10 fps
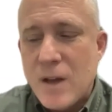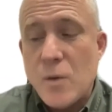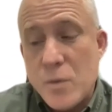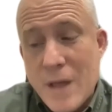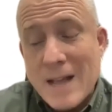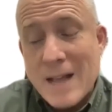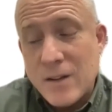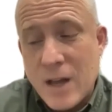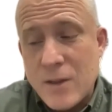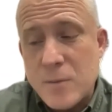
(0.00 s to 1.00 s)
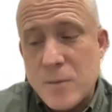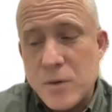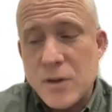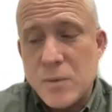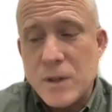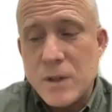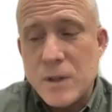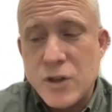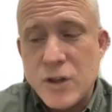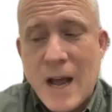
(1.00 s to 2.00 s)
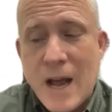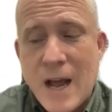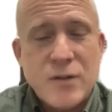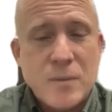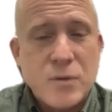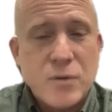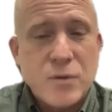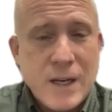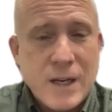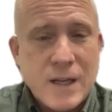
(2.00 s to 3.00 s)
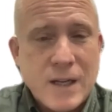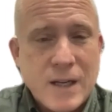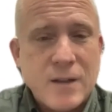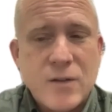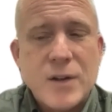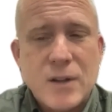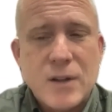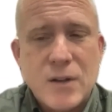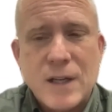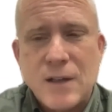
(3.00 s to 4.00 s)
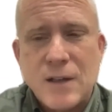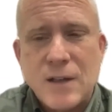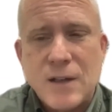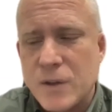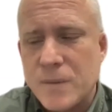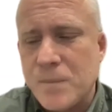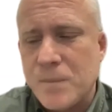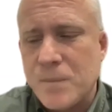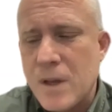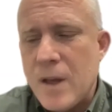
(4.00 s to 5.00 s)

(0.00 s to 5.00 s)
So that's another person that really should have some screening to look at their kidney function.